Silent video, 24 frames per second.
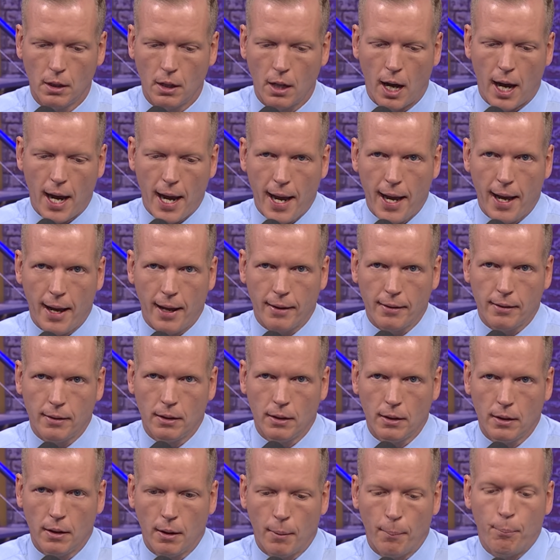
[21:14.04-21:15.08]
and
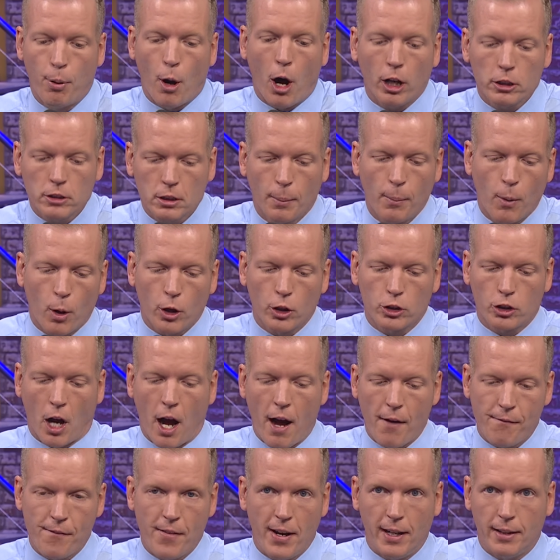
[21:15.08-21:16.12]
Baltimore's
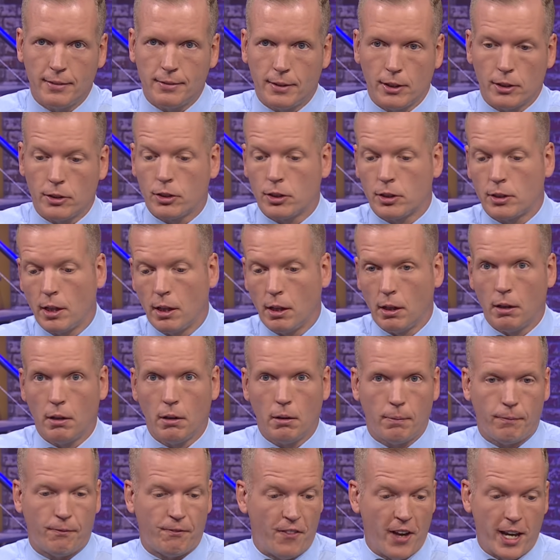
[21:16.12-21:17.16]
offense is
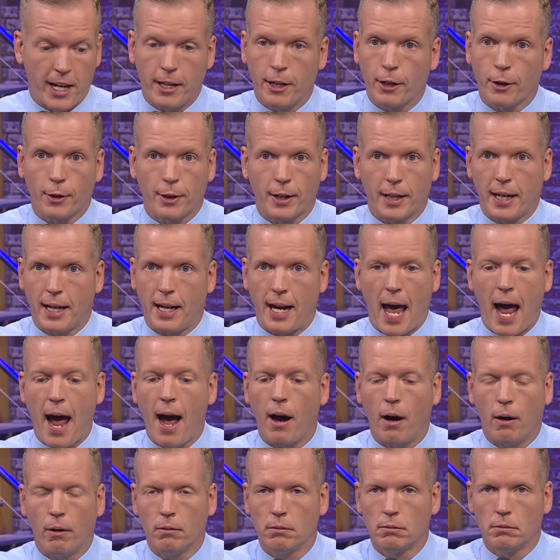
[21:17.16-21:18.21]
still figuring it
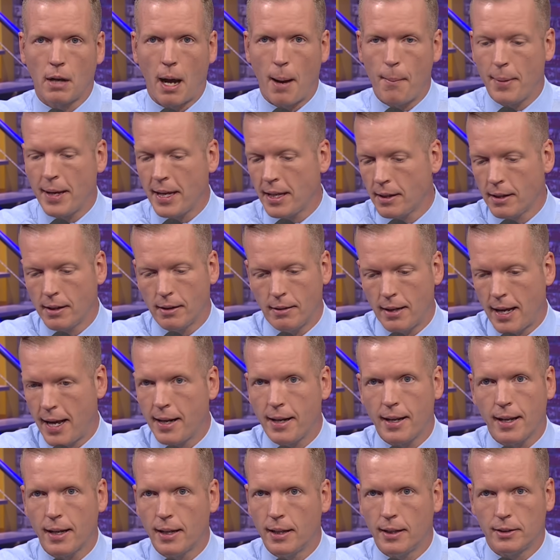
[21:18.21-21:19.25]
out. I mean, it
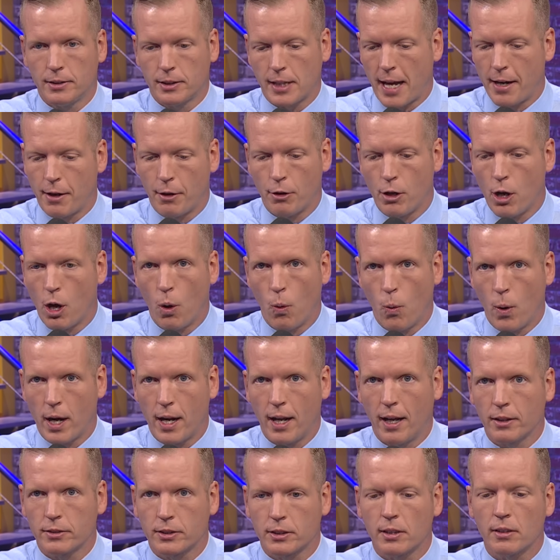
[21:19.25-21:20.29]
is. I don't know what
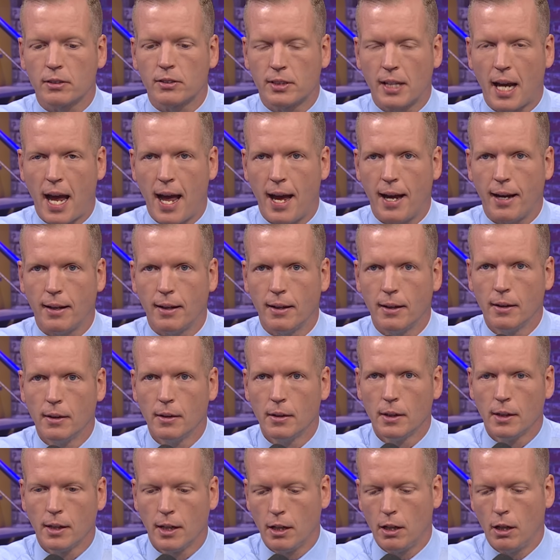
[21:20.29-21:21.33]
else to say.
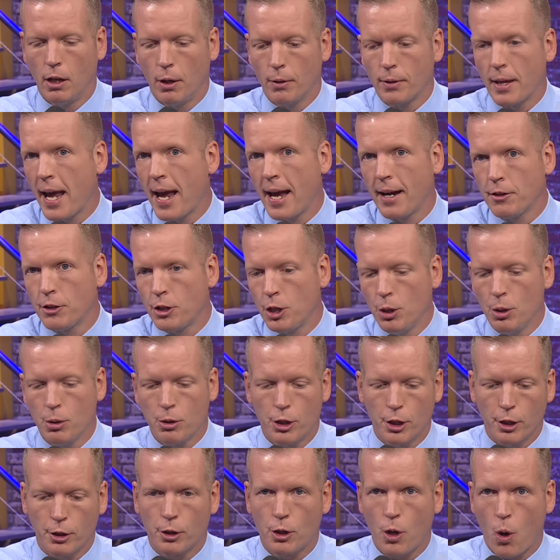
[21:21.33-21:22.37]
You know, they had two
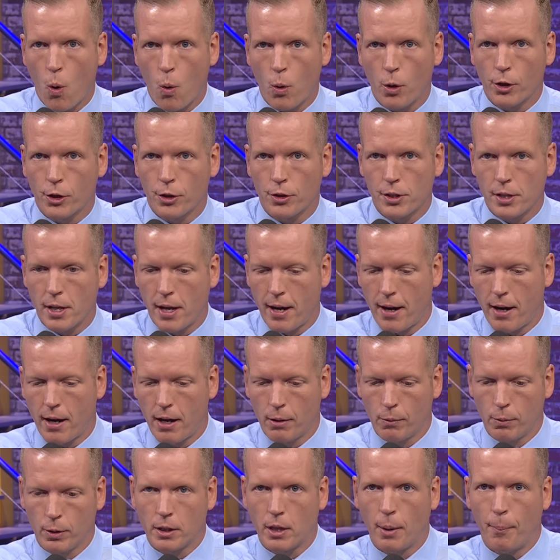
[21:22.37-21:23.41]
good quarters
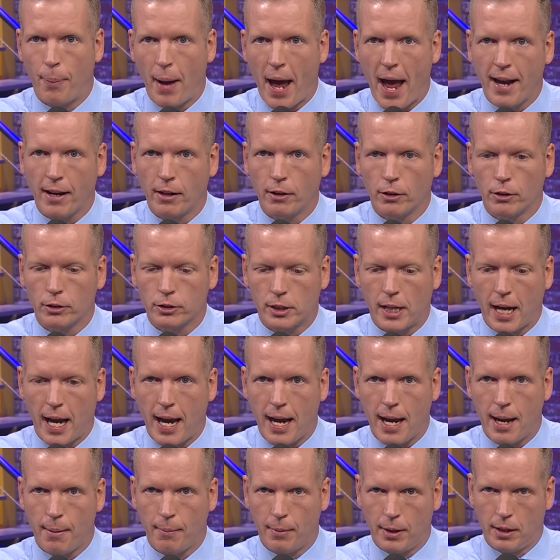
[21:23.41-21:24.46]
there with the Bengals
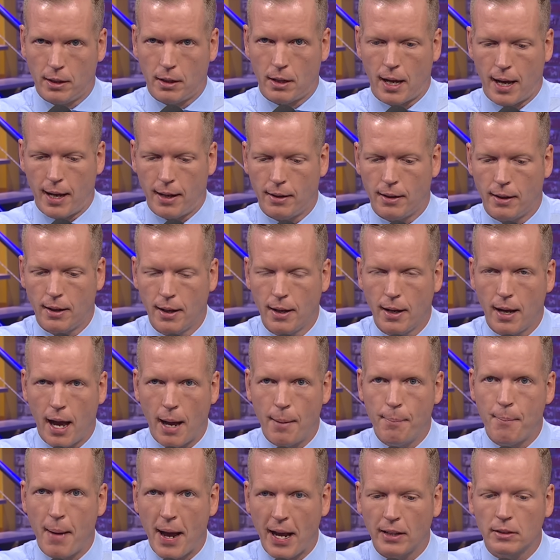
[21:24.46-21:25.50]
game and and
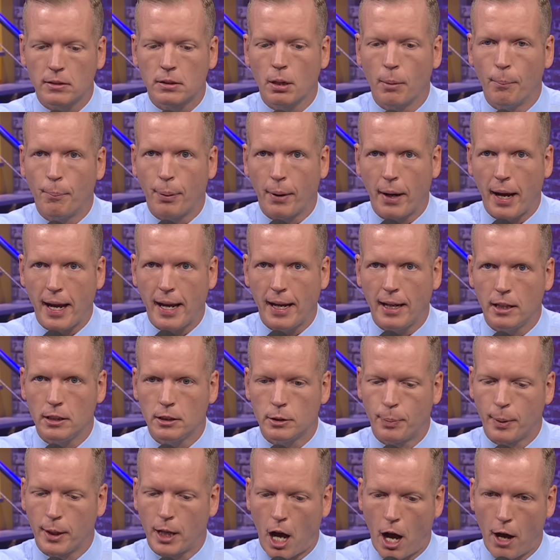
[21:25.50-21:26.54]
and made some plays,
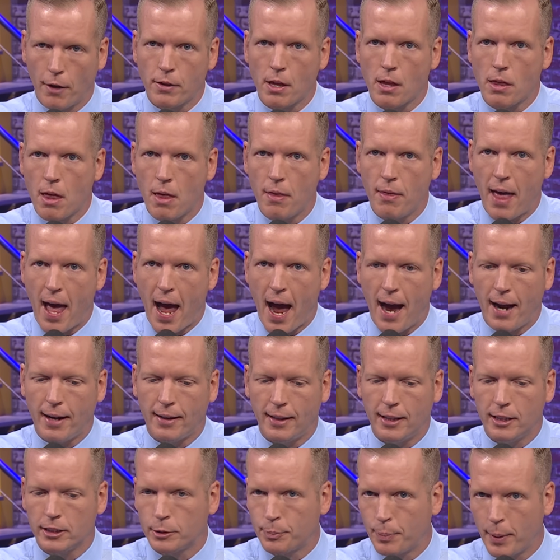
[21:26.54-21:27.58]
but other than that,
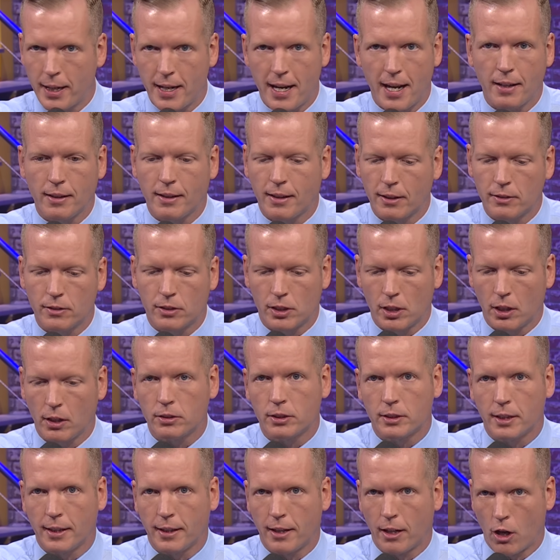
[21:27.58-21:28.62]
it's been
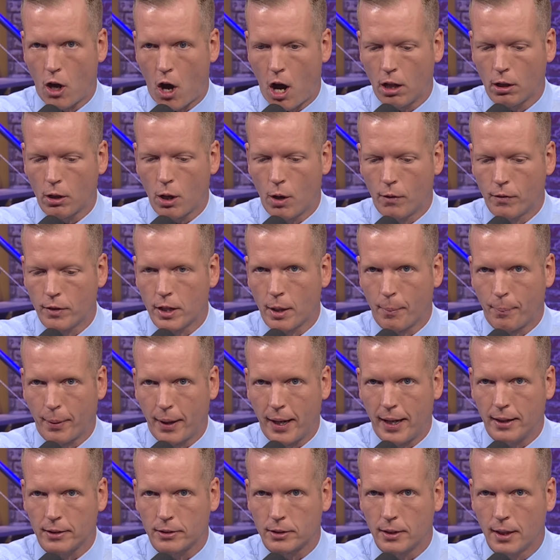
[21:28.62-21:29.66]
inconsistent and all over the
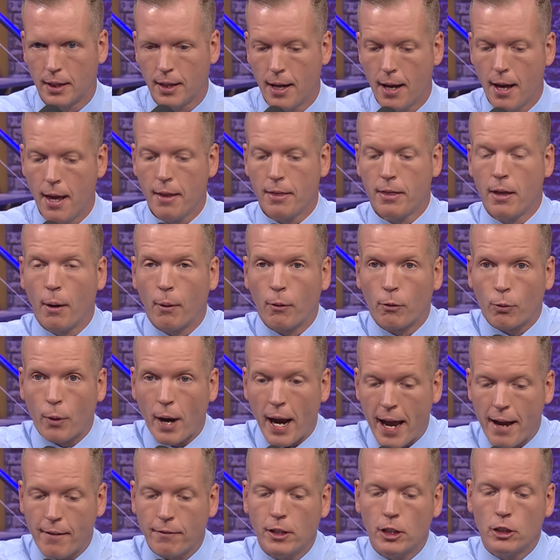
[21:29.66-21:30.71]
place. The
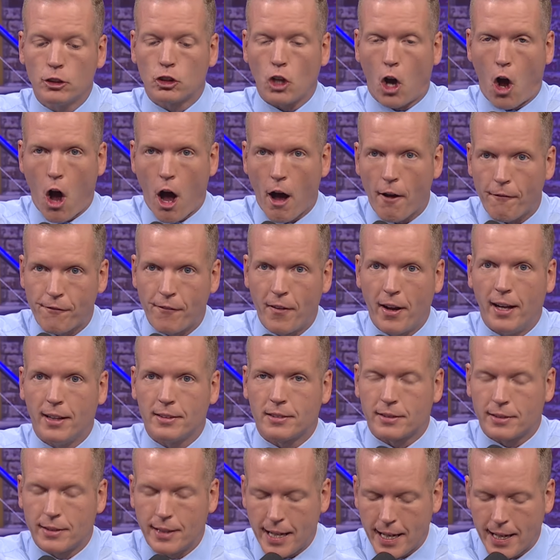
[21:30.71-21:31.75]
Ravens
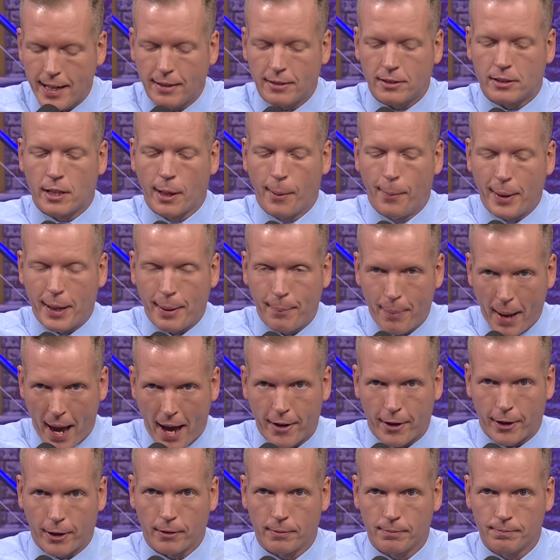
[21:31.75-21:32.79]
offense needs to be
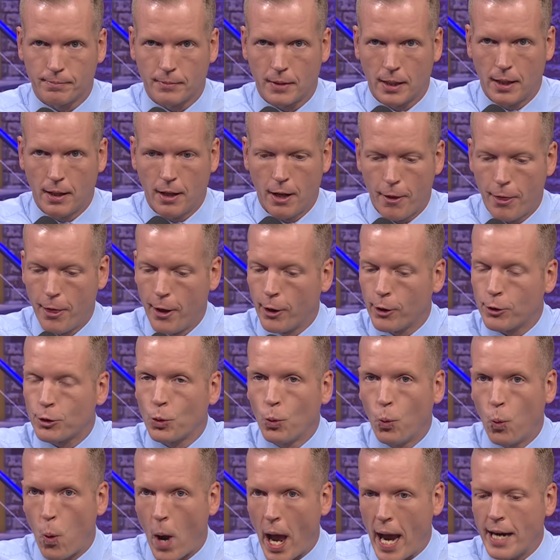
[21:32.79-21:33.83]
better. There's
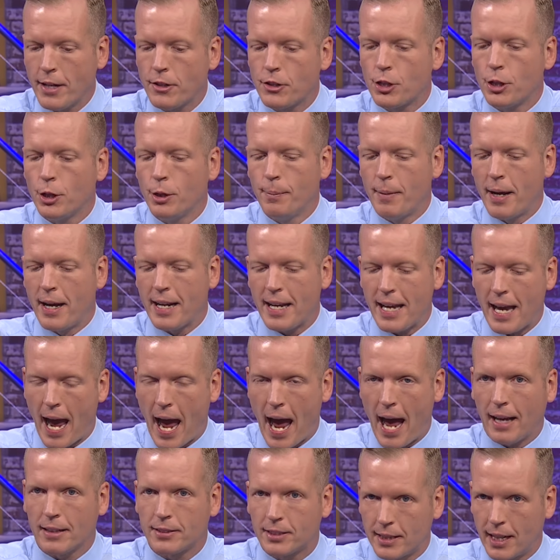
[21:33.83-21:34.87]
way too many
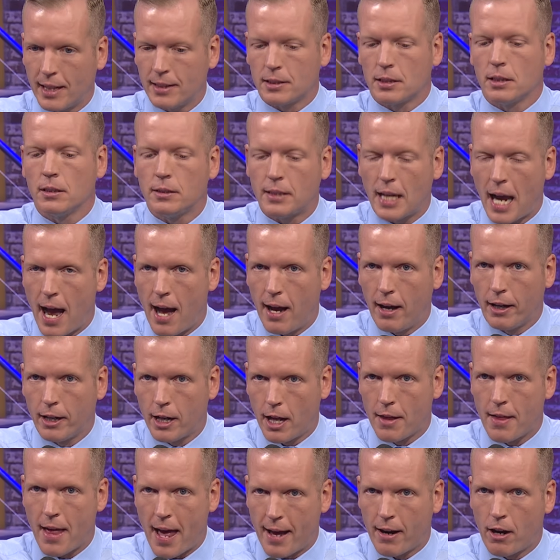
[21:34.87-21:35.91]
assets and talent
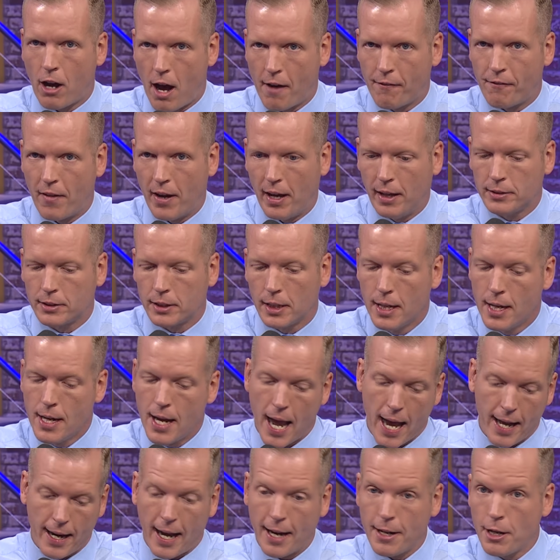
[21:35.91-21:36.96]
on that offense,
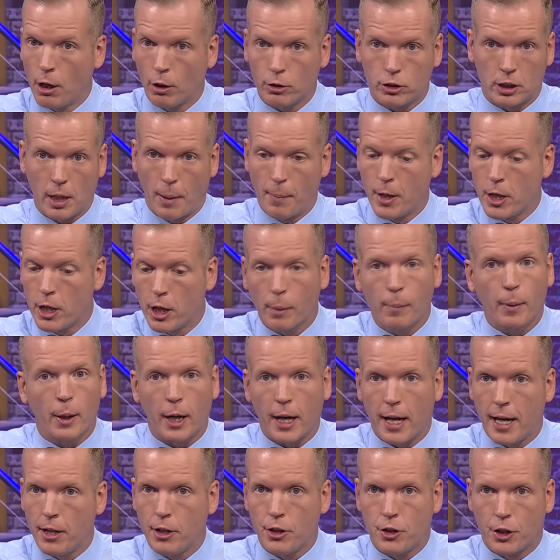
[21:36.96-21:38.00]
and I know some of them are
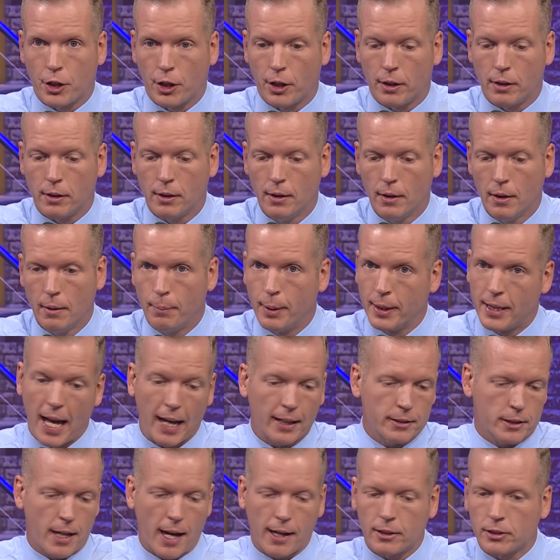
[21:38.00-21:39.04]
injured, but
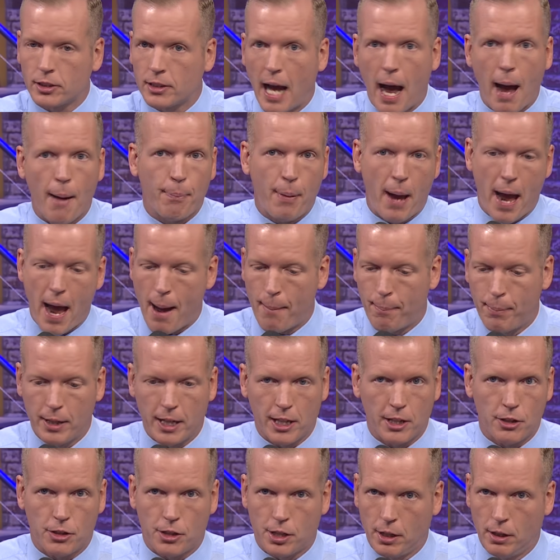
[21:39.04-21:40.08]
that's got to stop
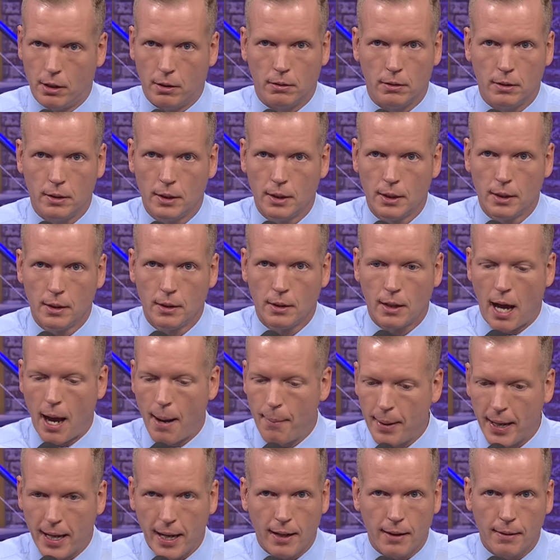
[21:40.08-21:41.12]
happening too. I
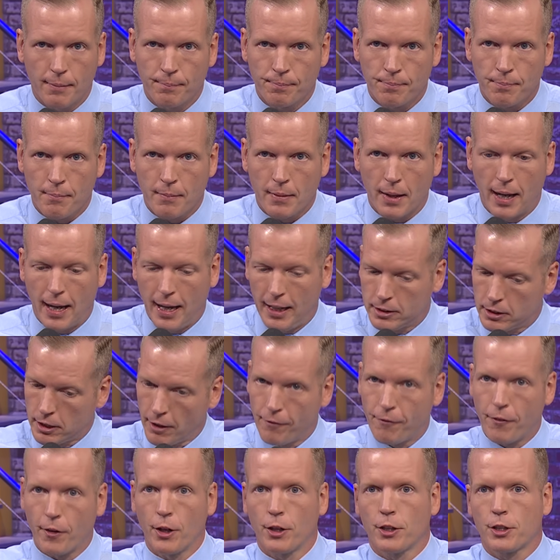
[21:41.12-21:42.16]
mean, it's a
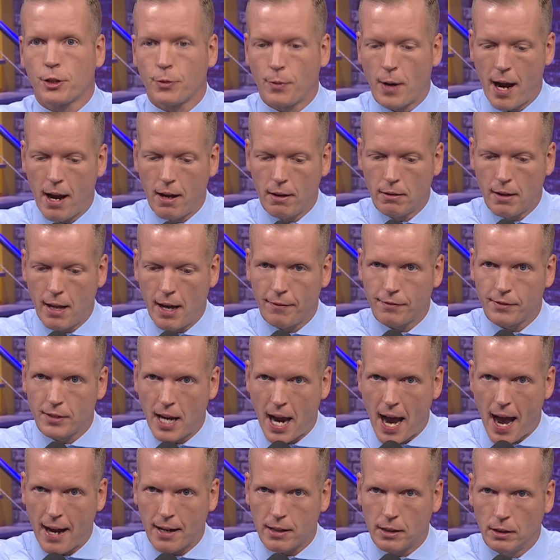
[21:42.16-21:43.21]
first round left
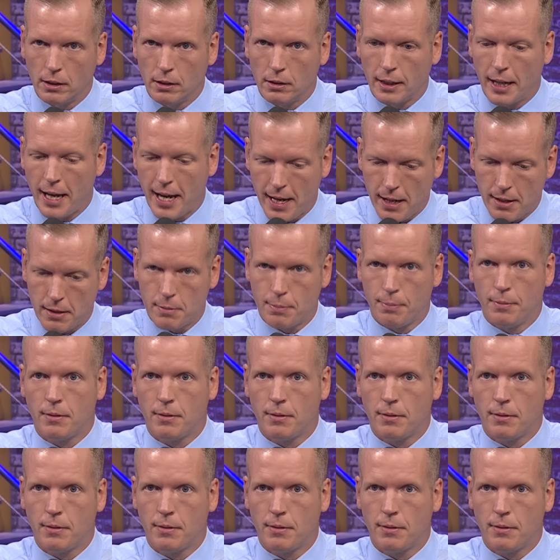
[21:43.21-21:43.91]
tackle. He's